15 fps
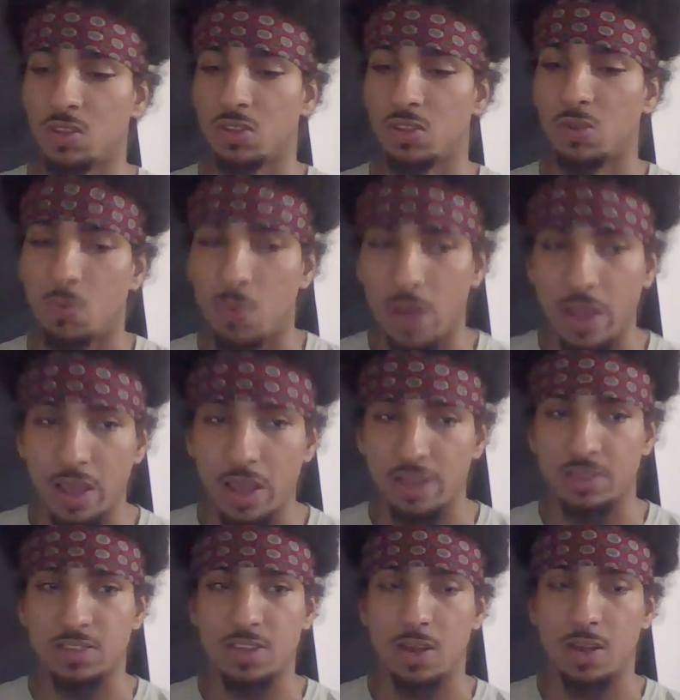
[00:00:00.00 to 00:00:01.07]
and the way
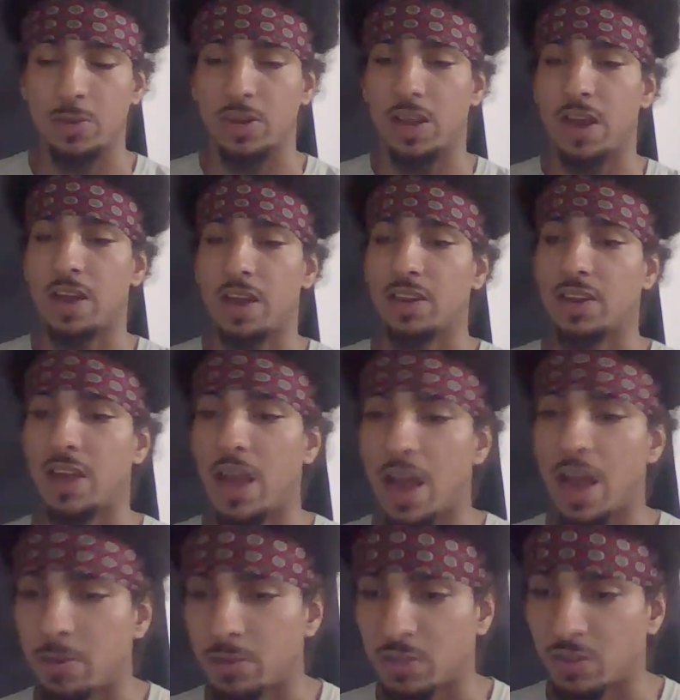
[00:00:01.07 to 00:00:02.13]
it's coming on and
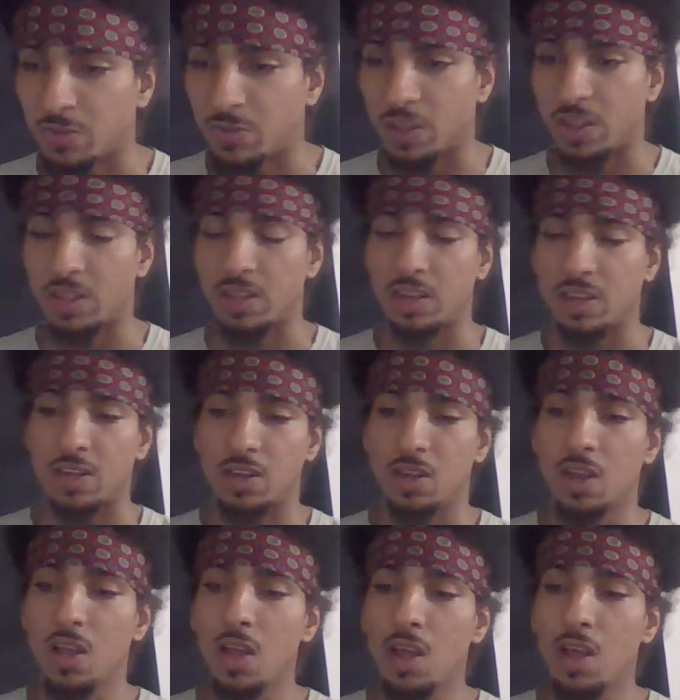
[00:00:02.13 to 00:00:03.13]
how it's feeling, and